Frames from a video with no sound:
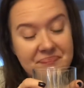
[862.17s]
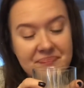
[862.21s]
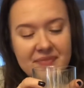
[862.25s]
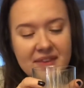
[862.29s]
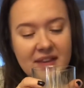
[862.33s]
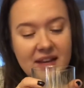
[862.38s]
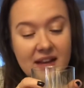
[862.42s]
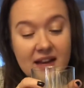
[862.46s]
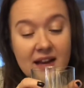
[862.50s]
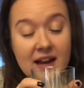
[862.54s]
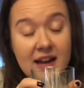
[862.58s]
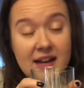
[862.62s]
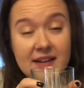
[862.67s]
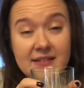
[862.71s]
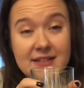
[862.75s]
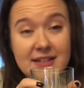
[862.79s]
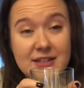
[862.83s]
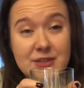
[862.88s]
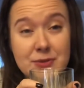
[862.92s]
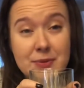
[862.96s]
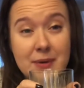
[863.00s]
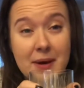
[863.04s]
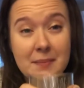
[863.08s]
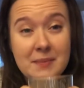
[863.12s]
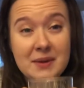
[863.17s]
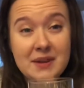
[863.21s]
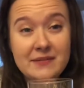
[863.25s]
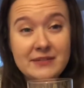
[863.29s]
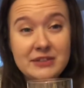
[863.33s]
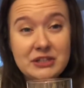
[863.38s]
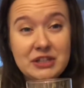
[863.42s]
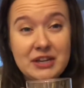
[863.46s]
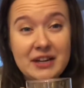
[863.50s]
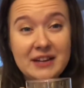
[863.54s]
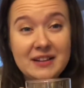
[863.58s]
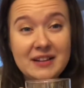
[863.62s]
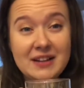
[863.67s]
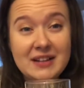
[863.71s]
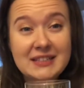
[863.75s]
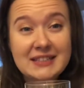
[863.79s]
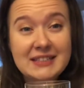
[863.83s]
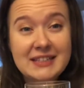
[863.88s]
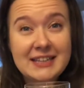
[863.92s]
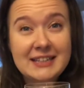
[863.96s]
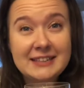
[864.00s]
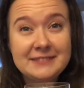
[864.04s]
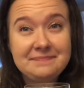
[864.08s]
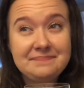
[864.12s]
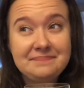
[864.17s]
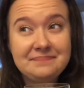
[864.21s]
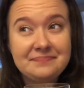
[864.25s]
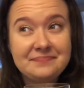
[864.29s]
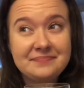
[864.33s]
Kind of does remind me of a chai latte.